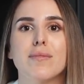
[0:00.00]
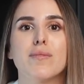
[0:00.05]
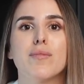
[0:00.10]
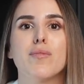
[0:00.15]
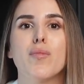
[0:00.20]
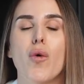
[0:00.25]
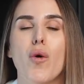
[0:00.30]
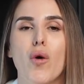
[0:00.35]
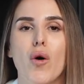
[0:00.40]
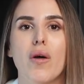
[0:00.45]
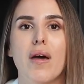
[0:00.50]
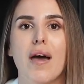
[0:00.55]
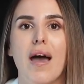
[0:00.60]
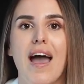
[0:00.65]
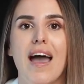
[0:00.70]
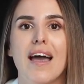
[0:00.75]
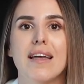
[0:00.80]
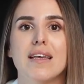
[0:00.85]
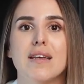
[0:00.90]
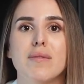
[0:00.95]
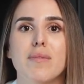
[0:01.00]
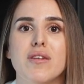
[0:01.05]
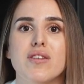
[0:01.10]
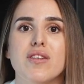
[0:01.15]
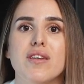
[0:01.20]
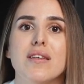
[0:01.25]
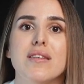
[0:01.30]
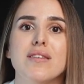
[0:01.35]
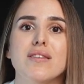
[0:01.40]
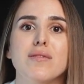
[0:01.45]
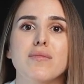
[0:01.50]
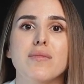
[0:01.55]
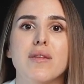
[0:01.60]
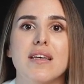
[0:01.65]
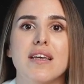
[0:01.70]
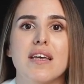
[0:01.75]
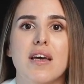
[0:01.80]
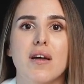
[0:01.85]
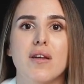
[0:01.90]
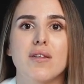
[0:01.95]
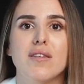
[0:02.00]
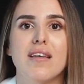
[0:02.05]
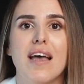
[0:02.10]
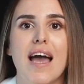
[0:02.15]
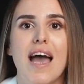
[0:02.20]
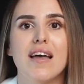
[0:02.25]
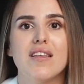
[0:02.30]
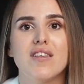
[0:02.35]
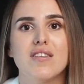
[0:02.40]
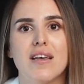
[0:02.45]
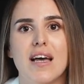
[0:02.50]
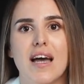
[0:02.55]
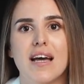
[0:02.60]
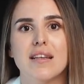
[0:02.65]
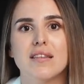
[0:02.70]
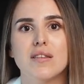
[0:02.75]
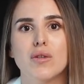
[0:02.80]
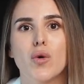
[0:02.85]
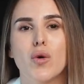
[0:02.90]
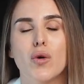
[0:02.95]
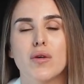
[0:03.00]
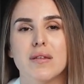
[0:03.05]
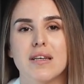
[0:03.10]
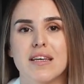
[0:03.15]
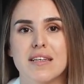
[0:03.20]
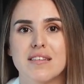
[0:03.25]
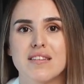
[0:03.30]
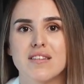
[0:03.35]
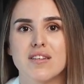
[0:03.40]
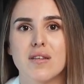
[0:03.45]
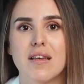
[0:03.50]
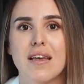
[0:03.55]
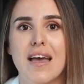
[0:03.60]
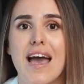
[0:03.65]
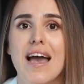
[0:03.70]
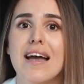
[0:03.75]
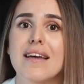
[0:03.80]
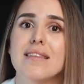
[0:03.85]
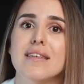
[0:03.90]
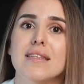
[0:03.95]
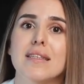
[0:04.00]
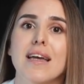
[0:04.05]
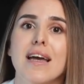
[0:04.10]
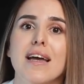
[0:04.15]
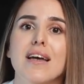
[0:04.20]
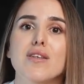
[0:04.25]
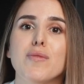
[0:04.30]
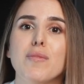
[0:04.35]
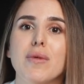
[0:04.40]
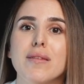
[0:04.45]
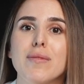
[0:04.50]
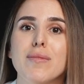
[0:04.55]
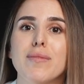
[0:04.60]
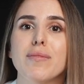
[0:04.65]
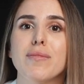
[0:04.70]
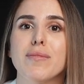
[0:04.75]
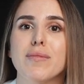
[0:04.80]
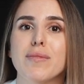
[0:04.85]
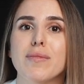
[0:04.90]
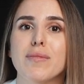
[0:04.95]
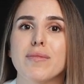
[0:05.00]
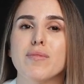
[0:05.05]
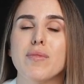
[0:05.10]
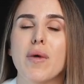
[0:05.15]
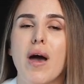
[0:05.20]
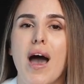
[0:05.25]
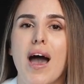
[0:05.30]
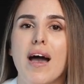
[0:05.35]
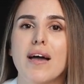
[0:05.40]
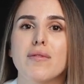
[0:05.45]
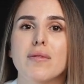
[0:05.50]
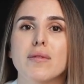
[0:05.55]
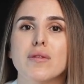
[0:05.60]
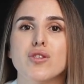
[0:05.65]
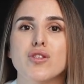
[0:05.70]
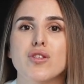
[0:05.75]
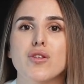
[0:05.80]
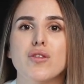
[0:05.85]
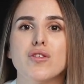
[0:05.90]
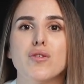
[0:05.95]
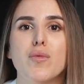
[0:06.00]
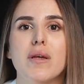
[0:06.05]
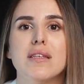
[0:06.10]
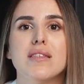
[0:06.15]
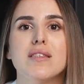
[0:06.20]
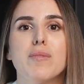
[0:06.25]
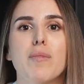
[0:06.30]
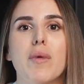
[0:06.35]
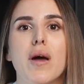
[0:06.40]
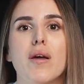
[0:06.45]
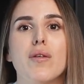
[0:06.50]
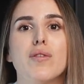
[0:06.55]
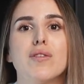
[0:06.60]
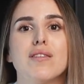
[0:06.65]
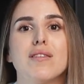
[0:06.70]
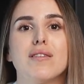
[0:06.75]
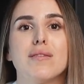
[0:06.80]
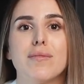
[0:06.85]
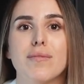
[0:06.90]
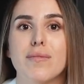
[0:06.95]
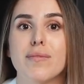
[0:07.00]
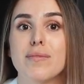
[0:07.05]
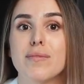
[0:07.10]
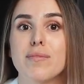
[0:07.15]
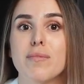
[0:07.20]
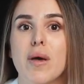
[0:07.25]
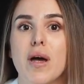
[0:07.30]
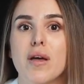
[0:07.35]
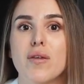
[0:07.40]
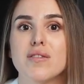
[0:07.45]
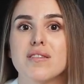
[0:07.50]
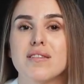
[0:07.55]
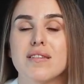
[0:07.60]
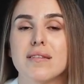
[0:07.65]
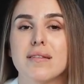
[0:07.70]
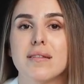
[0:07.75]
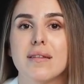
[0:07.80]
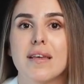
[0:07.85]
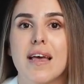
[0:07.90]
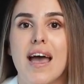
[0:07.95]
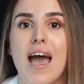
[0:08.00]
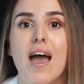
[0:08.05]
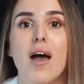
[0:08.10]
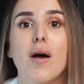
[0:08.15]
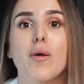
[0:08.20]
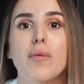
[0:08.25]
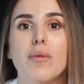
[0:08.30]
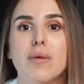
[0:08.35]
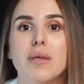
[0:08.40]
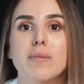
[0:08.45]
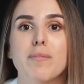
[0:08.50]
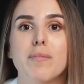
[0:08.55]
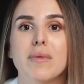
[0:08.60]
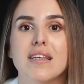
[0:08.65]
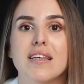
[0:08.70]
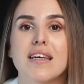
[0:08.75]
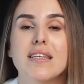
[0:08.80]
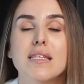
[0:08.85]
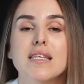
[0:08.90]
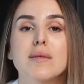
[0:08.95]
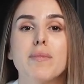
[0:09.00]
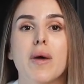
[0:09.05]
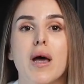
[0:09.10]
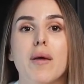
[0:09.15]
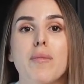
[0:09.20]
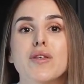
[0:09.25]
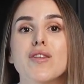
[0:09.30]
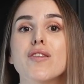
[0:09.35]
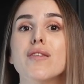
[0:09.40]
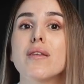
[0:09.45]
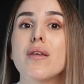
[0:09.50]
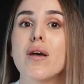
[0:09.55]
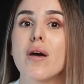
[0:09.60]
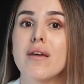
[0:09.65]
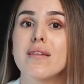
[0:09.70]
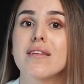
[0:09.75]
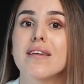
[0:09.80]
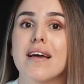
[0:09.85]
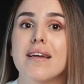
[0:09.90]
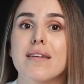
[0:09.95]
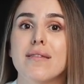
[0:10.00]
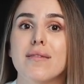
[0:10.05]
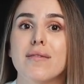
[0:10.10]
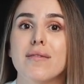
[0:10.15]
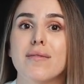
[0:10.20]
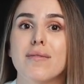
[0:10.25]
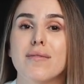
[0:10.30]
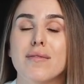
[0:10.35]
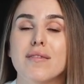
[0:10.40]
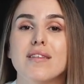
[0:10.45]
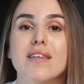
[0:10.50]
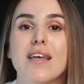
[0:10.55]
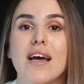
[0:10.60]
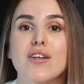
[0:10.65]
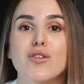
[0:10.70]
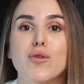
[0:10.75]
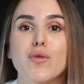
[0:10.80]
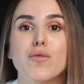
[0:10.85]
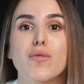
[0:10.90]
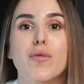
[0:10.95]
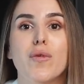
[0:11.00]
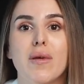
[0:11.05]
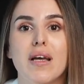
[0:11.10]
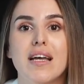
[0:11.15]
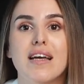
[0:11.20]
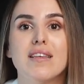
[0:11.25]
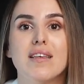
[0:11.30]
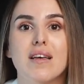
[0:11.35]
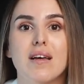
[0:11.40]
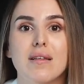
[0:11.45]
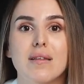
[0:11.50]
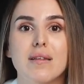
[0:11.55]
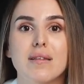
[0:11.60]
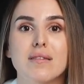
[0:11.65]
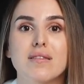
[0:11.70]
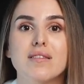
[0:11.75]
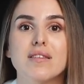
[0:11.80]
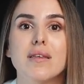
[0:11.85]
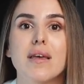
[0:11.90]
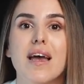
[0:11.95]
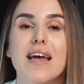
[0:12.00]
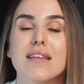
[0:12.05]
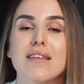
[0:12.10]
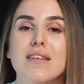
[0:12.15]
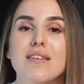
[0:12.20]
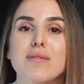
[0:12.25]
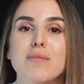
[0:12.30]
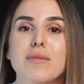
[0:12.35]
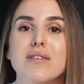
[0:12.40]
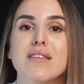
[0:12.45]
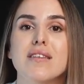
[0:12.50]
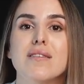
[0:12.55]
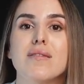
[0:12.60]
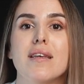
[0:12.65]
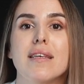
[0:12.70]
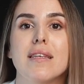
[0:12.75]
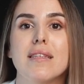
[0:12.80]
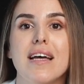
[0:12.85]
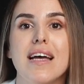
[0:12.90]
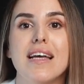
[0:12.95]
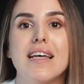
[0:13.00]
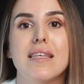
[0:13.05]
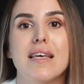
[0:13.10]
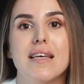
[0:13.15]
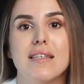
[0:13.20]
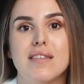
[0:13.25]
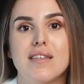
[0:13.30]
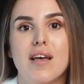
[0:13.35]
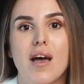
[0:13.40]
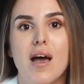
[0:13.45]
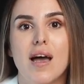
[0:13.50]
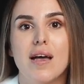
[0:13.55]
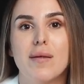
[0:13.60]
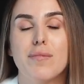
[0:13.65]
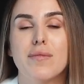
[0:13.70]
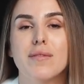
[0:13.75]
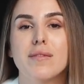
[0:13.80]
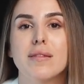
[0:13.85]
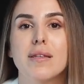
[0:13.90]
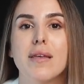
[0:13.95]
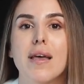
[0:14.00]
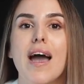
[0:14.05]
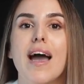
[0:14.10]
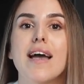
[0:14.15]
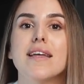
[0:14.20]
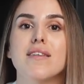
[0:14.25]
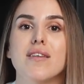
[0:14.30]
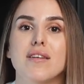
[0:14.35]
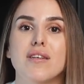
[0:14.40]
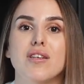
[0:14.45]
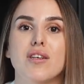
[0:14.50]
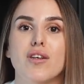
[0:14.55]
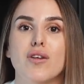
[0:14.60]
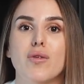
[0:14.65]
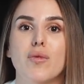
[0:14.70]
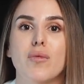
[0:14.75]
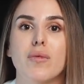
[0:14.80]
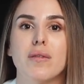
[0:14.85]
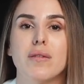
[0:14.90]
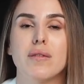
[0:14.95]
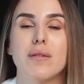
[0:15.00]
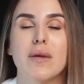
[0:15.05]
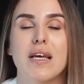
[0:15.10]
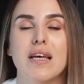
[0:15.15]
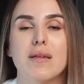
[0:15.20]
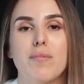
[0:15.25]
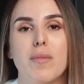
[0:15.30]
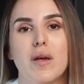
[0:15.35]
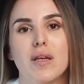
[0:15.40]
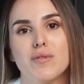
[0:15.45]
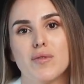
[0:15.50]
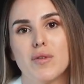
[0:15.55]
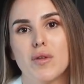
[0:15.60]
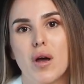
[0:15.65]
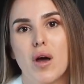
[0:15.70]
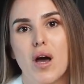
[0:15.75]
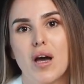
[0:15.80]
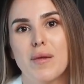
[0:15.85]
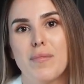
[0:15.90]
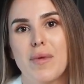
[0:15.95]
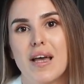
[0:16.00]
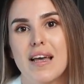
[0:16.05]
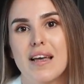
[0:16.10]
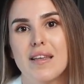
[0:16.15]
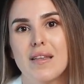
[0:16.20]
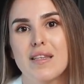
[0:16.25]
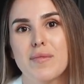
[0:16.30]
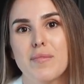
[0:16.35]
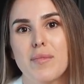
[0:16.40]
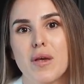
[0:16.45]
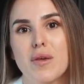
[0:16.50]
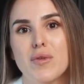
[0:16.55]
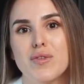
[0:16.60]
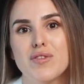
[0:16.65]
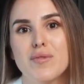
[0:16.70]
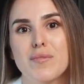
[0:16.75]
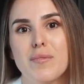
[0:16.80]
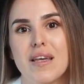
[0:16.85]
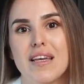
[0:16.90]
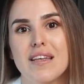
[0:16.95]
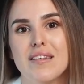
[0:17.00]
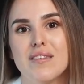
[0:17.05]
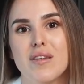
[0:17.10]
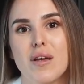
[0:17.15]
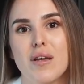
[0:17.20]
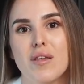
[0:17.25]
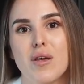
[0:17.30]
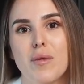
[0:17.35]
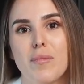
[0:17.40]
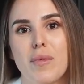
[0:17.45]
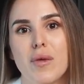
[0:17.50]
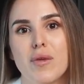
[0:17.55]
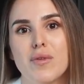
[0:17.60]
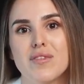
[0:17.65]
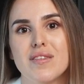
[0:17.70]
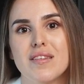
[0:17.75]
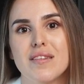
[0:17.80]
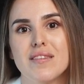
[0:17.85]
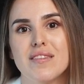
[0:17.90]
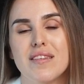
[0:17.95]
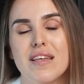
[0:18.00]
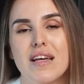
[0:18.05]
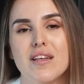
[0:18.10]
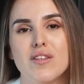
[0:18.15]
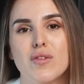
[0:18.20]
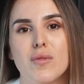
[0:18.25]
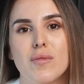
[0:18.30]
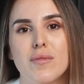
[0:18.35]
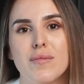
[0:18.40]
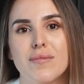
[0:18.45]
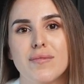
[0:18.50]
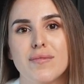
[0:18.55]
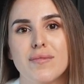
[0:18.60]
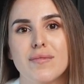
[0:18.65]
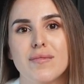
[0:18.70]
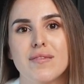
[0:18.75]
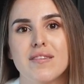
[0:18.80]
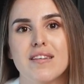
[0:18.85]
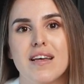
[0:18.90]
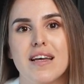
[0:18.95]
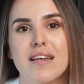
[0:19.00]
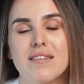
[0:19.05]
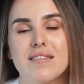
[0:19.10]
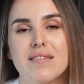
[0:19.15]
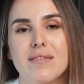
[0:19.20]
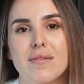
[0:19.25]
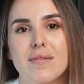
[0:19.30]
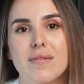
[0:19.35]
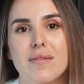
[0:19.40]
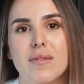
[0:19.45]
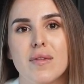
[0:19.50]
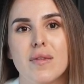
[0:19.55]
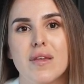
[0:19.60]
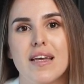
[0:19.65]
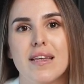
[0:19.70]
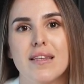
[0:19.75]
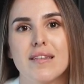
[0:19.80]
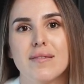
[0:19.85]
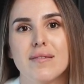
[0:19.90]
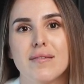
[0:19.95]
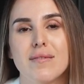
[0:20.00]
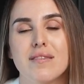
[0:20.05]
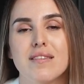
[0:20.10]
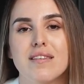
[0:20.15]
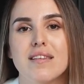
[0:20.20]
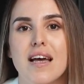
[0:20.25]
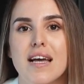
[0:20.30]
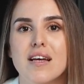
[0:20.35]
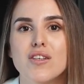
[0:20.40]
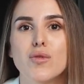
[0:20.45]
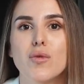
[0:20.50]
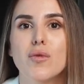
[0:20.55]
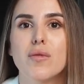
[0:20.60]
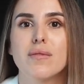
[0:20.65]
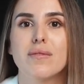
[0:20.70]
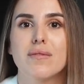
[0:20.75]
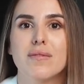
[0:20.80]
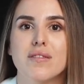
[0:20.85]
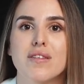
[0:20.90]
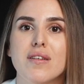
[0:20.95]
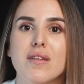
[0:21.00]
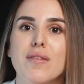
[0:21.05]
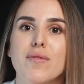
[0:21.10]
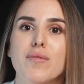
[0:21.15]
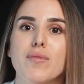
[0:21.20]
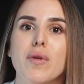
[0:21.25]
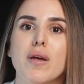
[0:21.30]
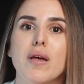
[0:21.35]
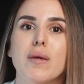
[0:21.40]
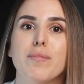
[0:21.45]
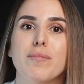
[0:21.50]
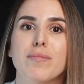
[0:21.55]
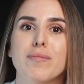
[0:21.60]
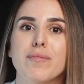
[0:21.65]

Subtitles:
4. Add images, videos, hashtags, or links to enhance engagement. 5. Choose when to post. Post now, immediately publish the content. Schedule for later, select a specific date and time. Add to queue, let Buffer automatically post based on your posting schedule. 6. Click Schedule to confirm.